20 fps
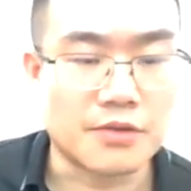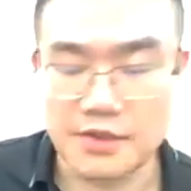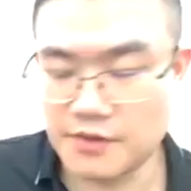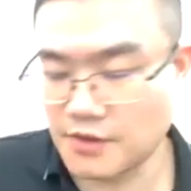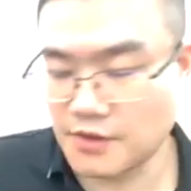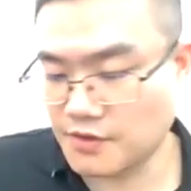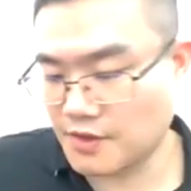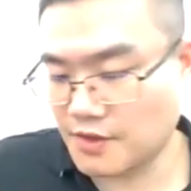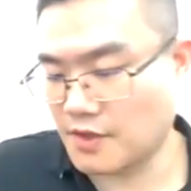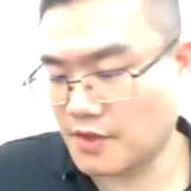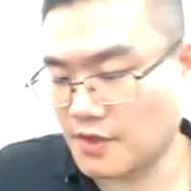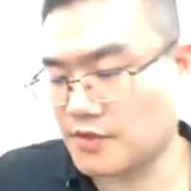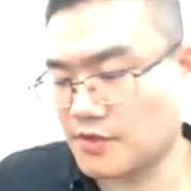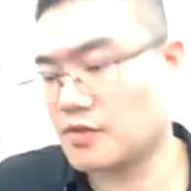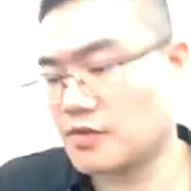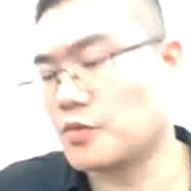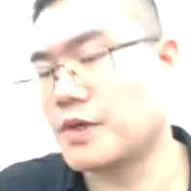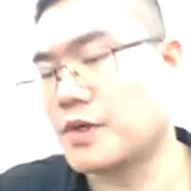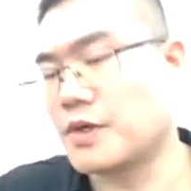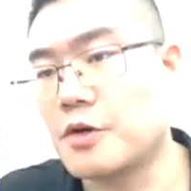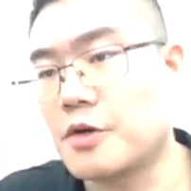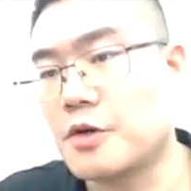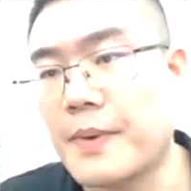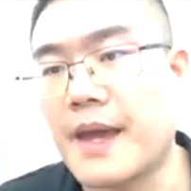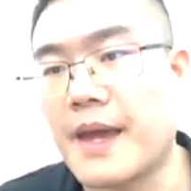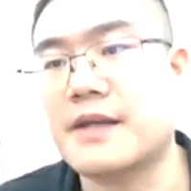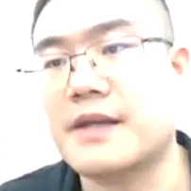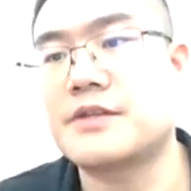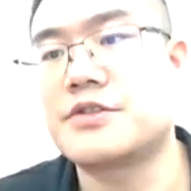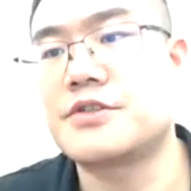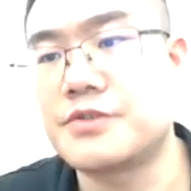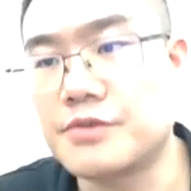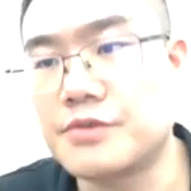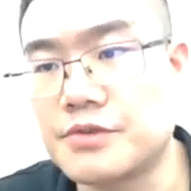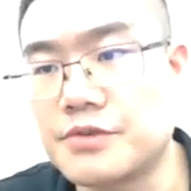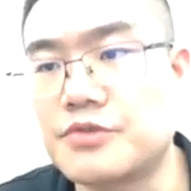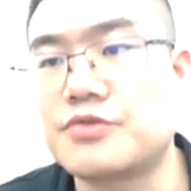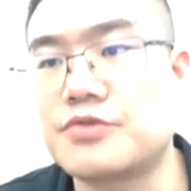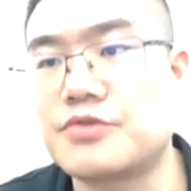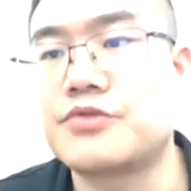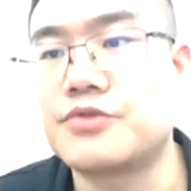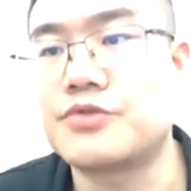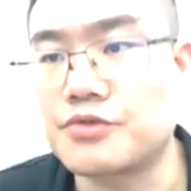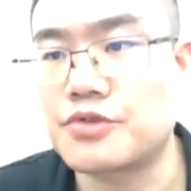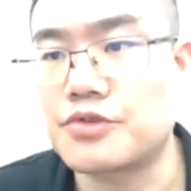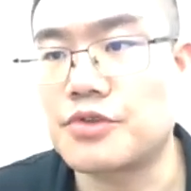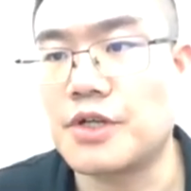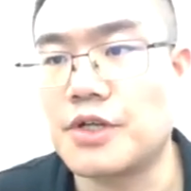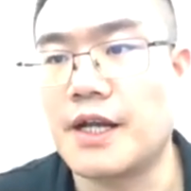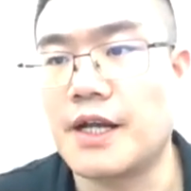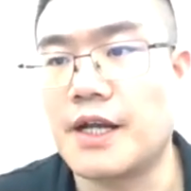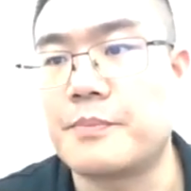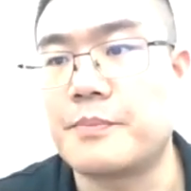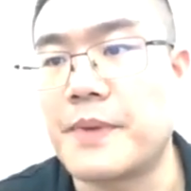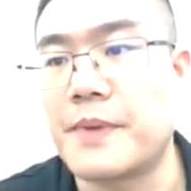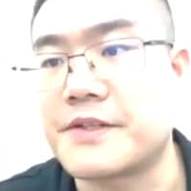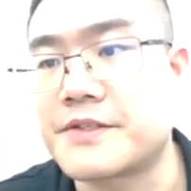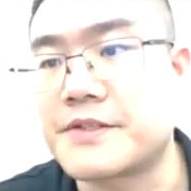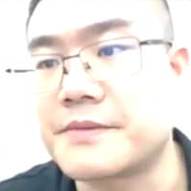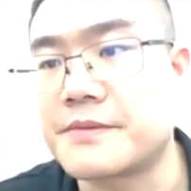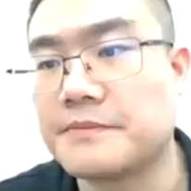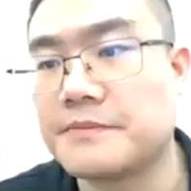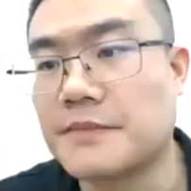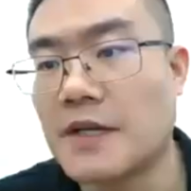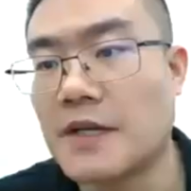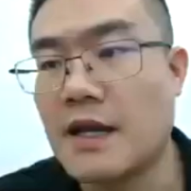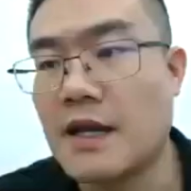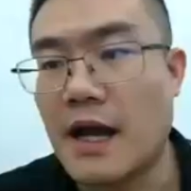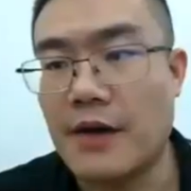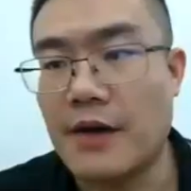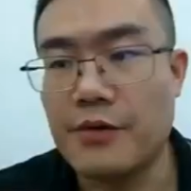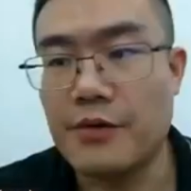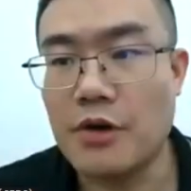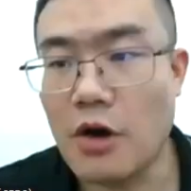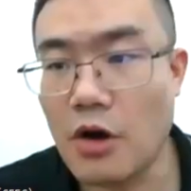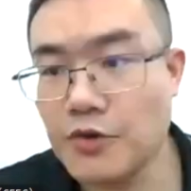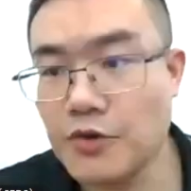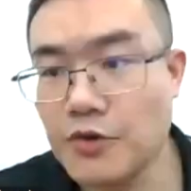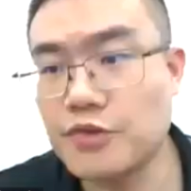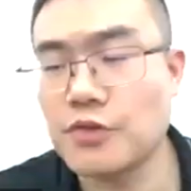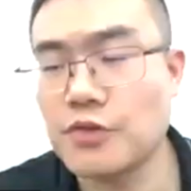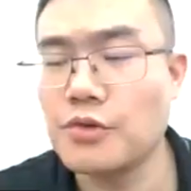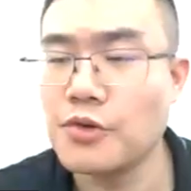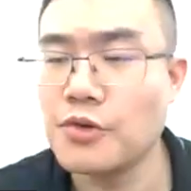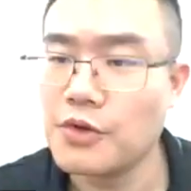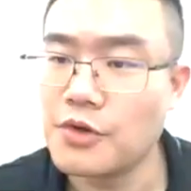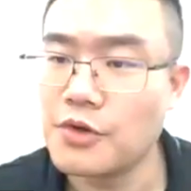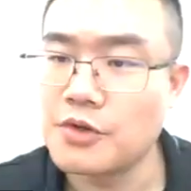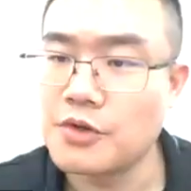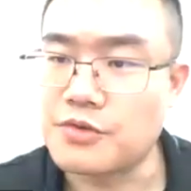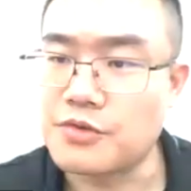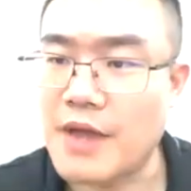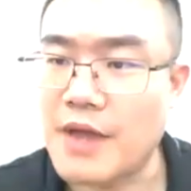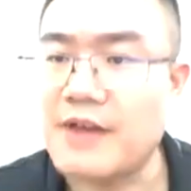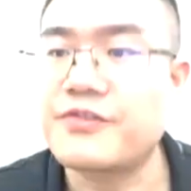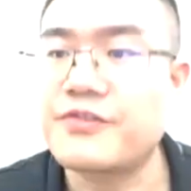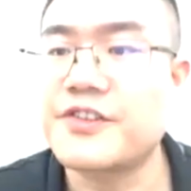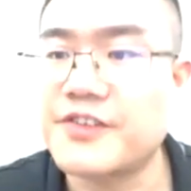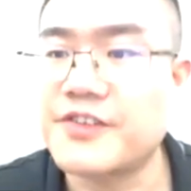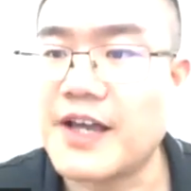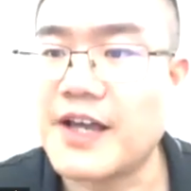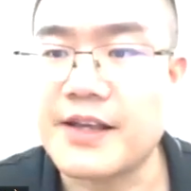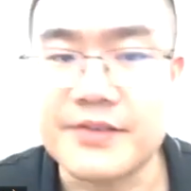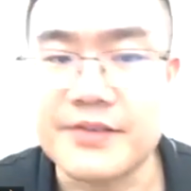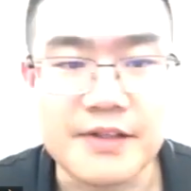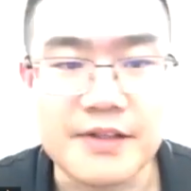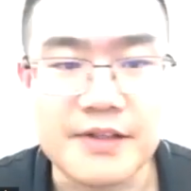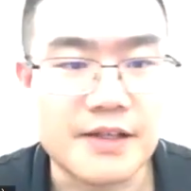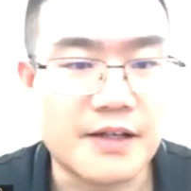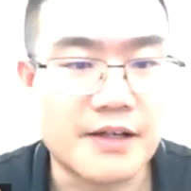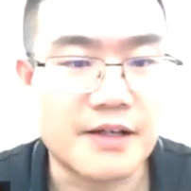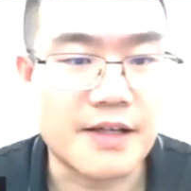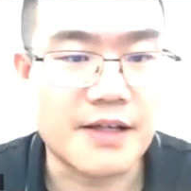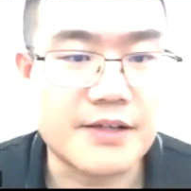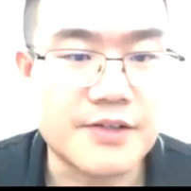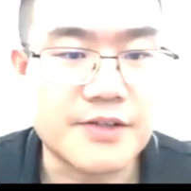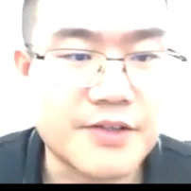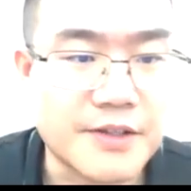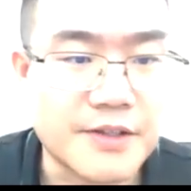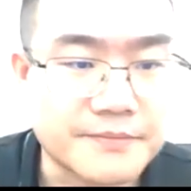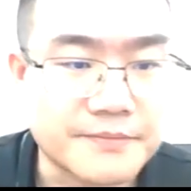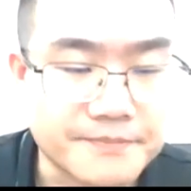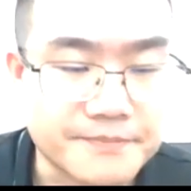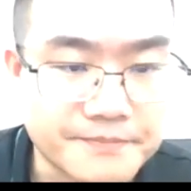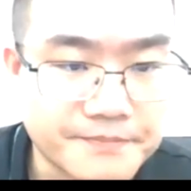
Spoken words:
in this case, we go back to a little bit. I will also to emphasize another thing.